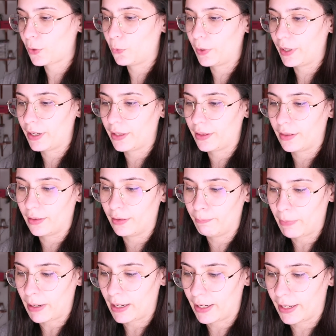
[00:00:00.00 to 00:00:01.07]
with
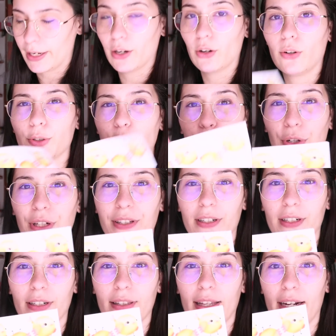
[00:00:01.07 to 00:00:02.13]
my old
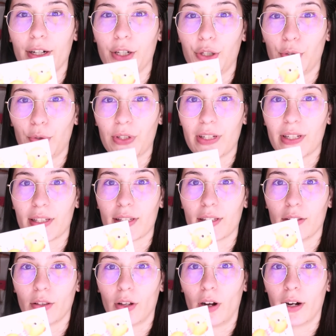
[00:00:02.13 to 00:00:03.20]
printer that uses
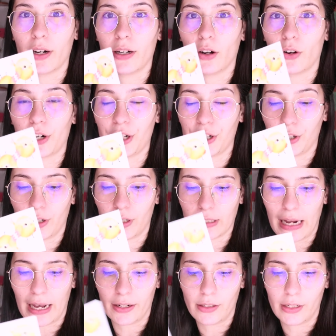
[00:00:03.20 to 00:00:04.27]
non-original
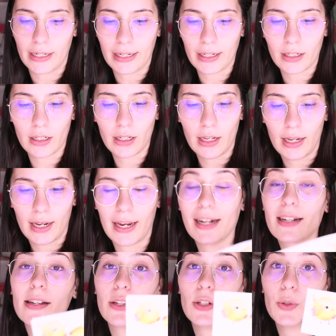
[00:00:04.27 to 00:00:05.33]
Canon ink
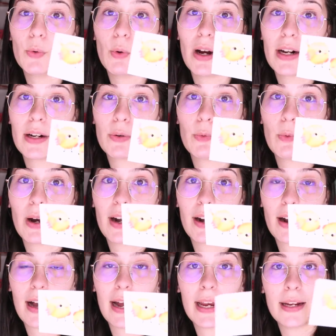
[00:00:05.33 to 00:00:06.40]
and the new one
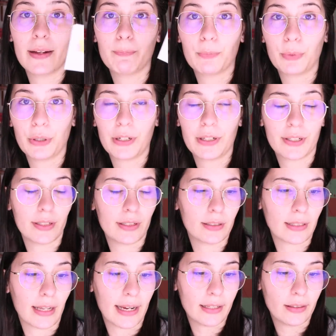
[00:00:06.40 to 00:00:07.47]
where I put it
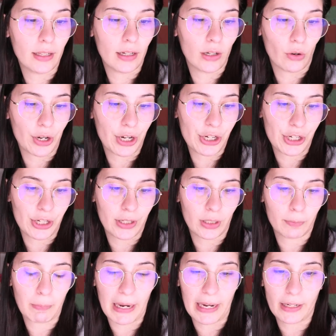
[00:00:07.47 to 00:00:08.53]
like the
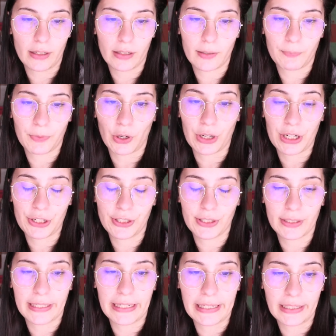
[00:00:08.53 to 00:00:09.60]
original paint,
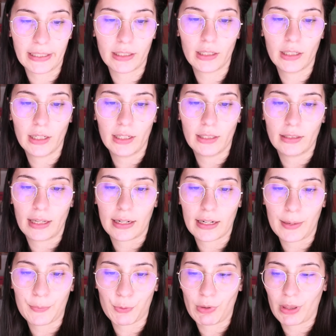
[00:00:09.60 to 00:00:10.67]
original ink that
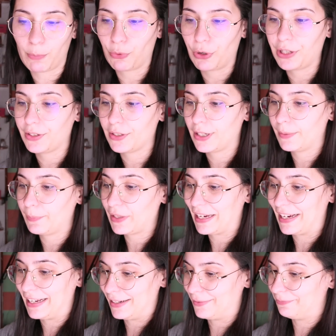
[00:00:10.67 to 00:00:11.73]
comes with the printer,
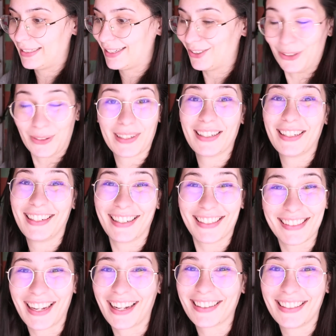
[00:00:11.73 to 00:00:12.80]
and they look
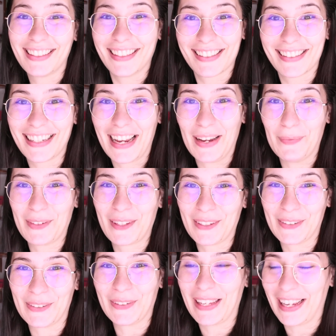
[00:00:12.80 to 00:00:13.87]
exactly the same.
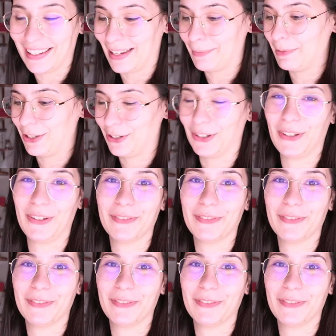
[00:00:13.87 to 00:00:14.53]
So yeah, let me show